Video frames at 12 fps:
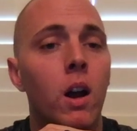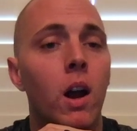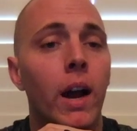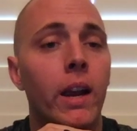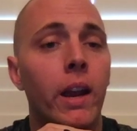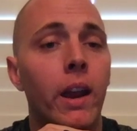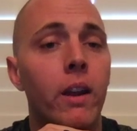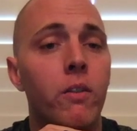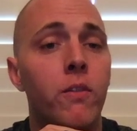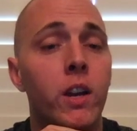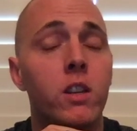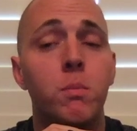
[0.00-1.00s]
I can't
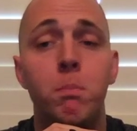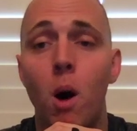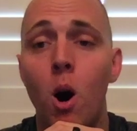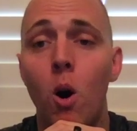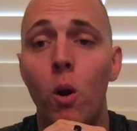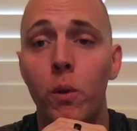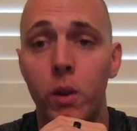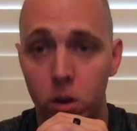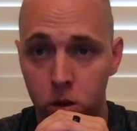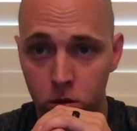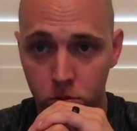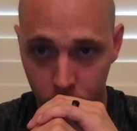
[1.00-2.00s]
fix bald.
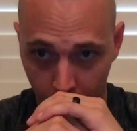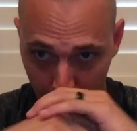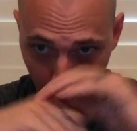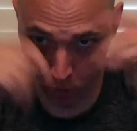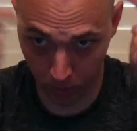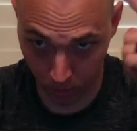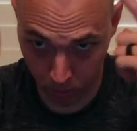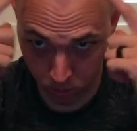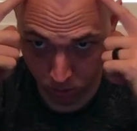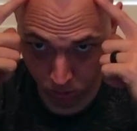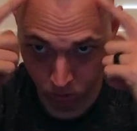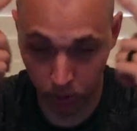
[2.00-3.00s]
I'm going there
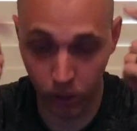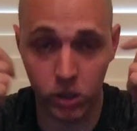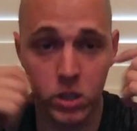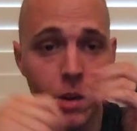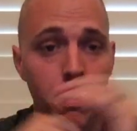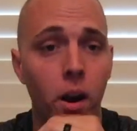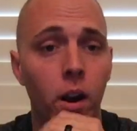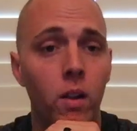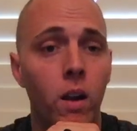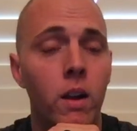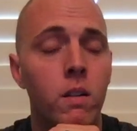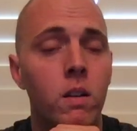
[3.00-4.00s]
too. You can see my
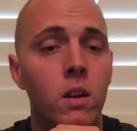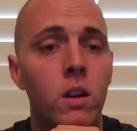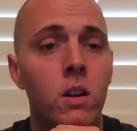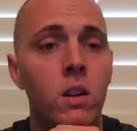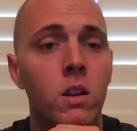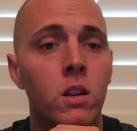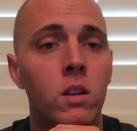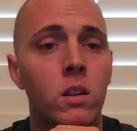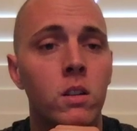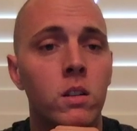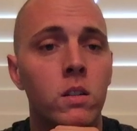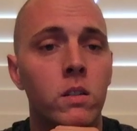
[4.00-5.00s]
hairline.
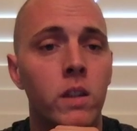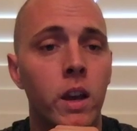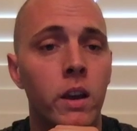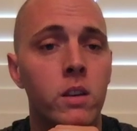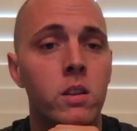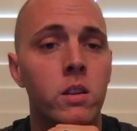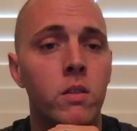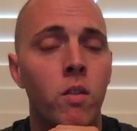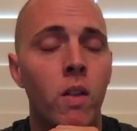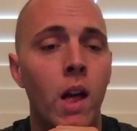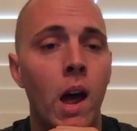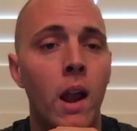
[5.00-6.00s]
Thanks for
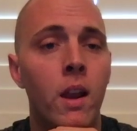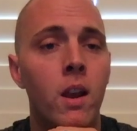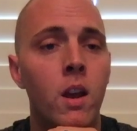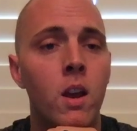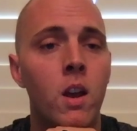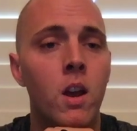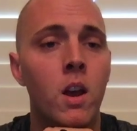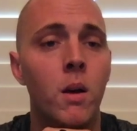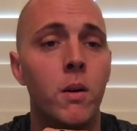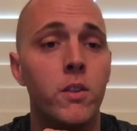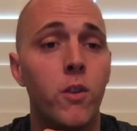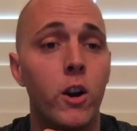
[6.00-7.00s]
that.
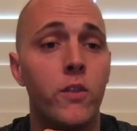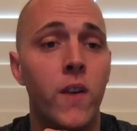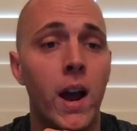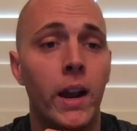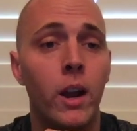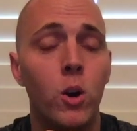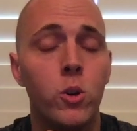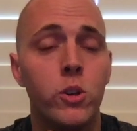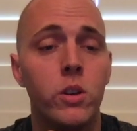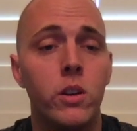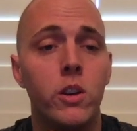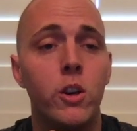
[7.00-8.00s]
As far as fat
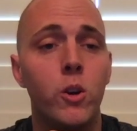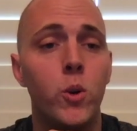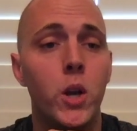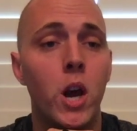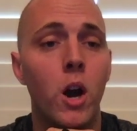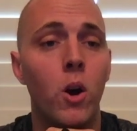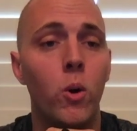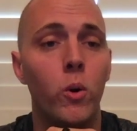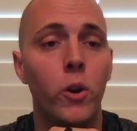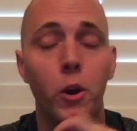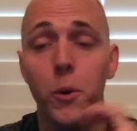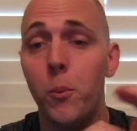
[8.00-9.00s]
goes,
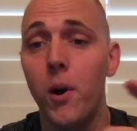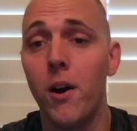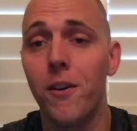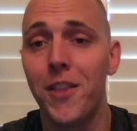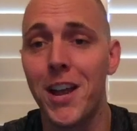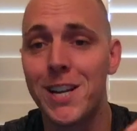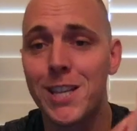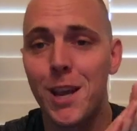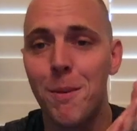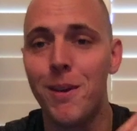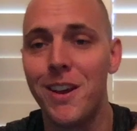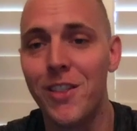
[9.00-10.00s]
good and well that it's going
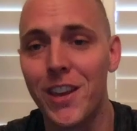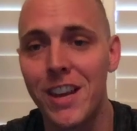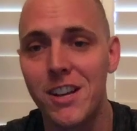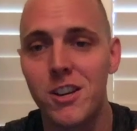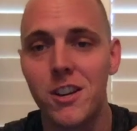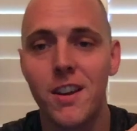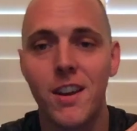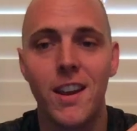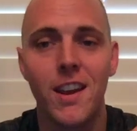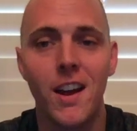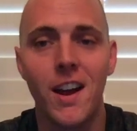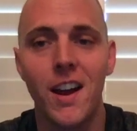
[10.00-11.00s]
to be in the kitchen.
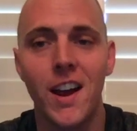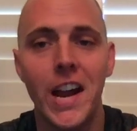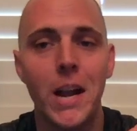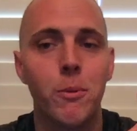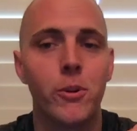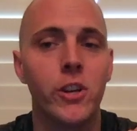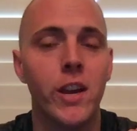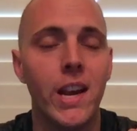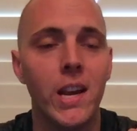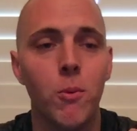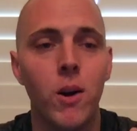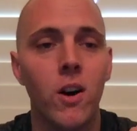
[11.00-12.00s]
80%
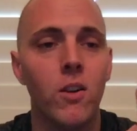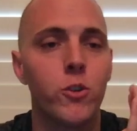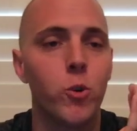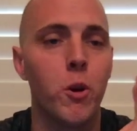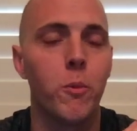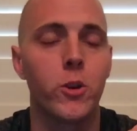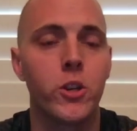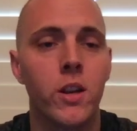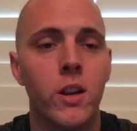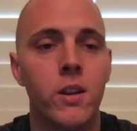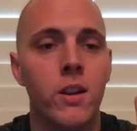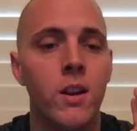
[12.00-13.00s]
eating well,
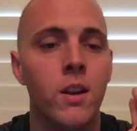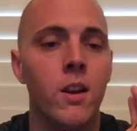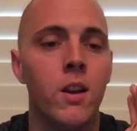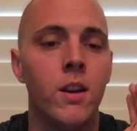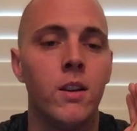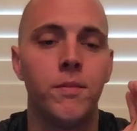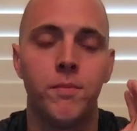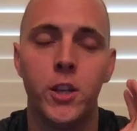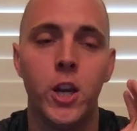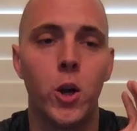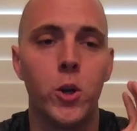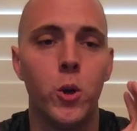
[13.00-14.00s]
20%,
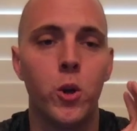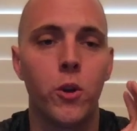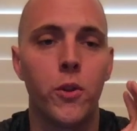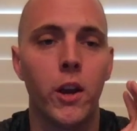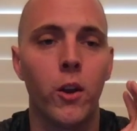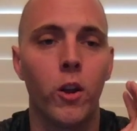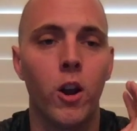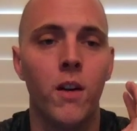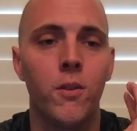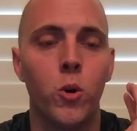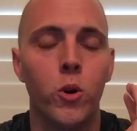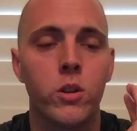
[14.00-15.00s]
doing your thing on the
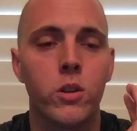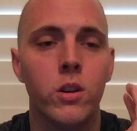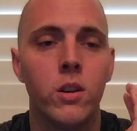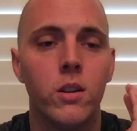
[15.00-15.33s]
golf course.